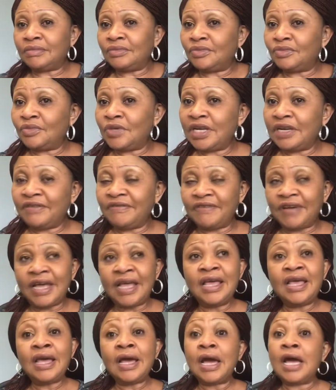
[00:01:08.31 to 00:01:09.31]
whatever,
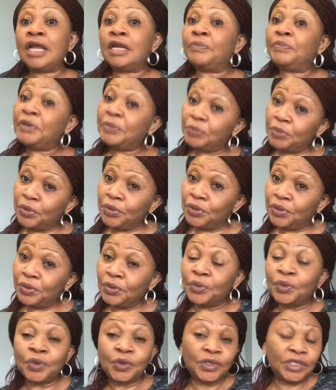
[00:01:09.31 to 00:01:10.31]
and people
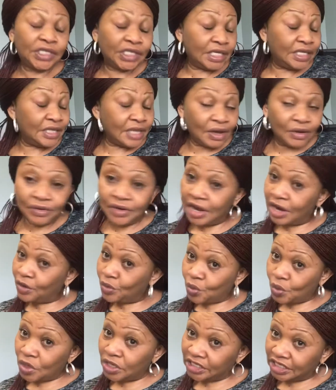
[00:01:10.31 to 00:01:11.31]
will sit down and
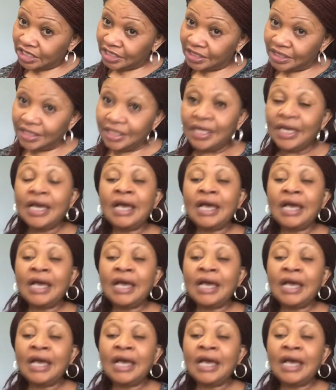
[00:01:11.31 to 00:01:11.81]
watch it.